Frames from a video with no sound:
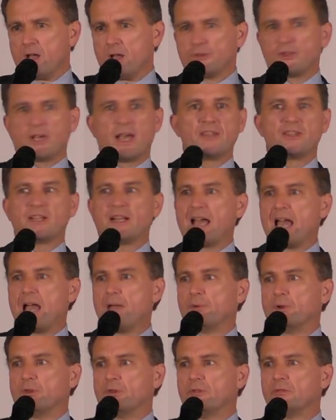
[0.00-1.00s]
So how did that
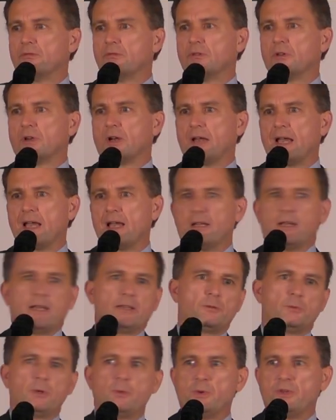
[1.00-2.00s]
happen? You know, how
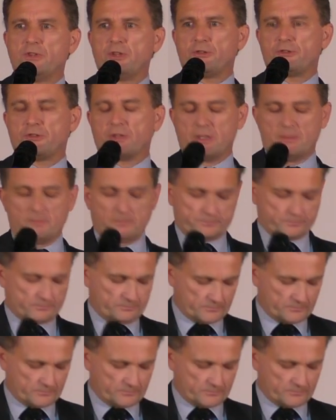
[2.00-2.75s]
do we win this seat?